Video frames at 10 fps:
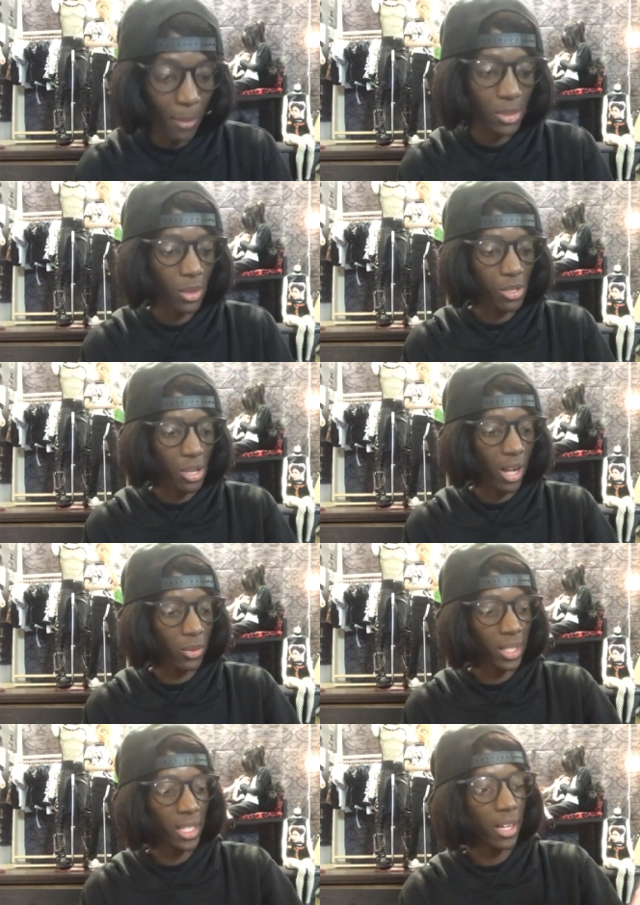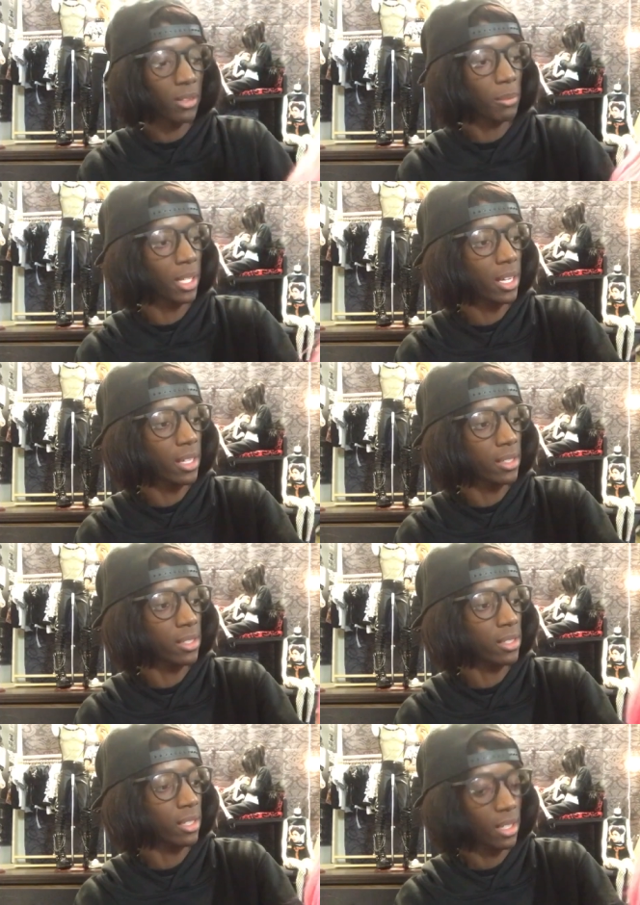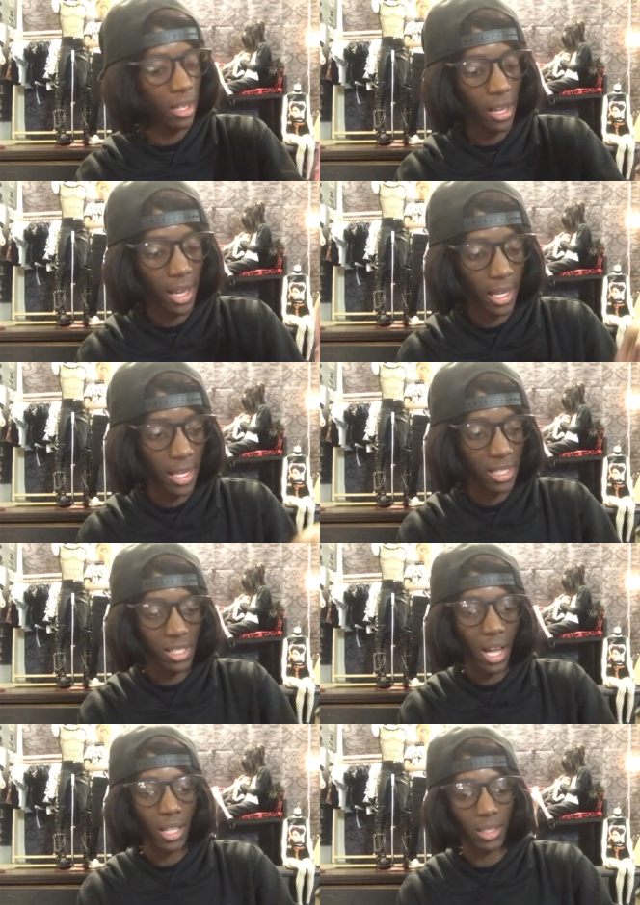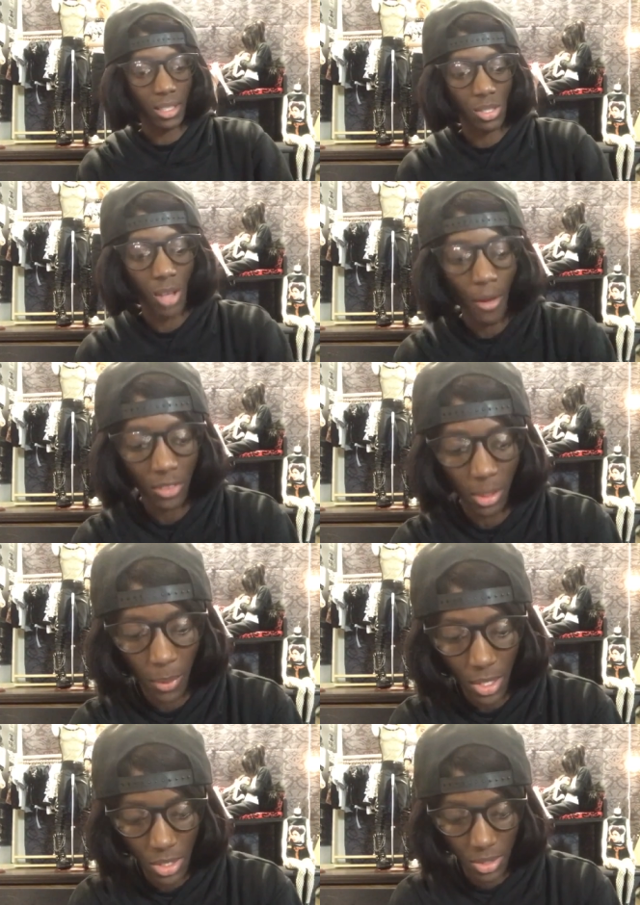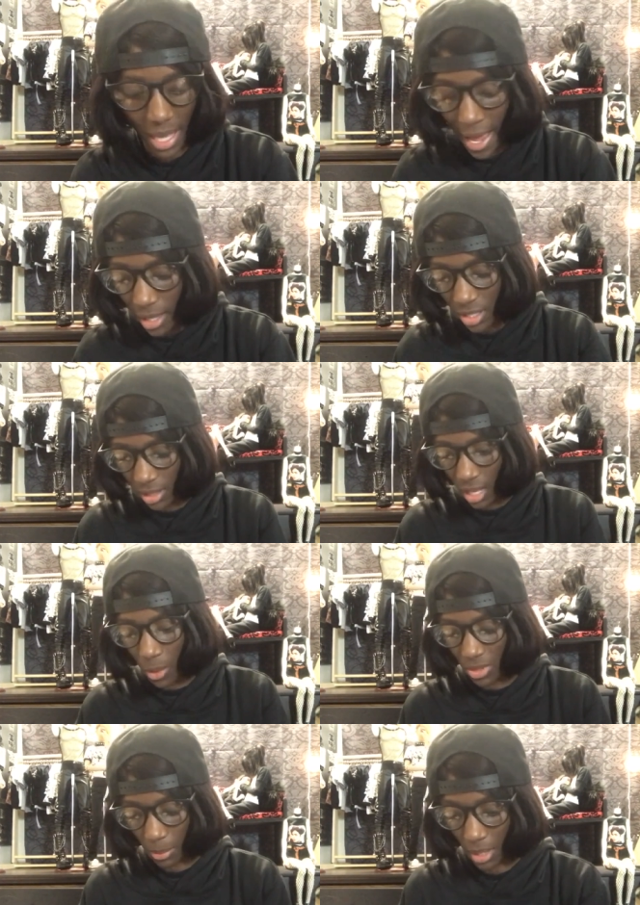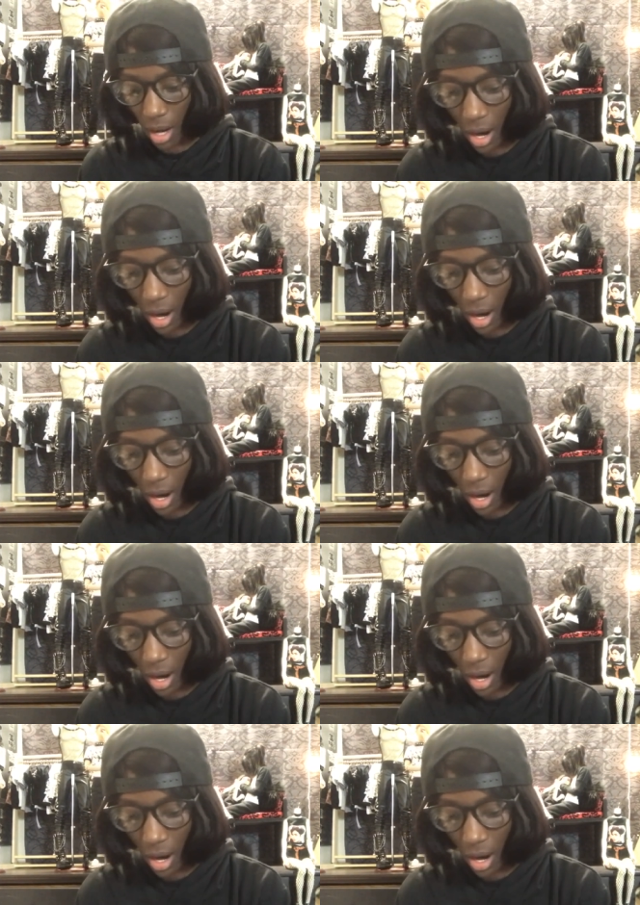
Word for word: I'm so shocked right now because it does not look this soft in the pictures I actually thought it was gonna be a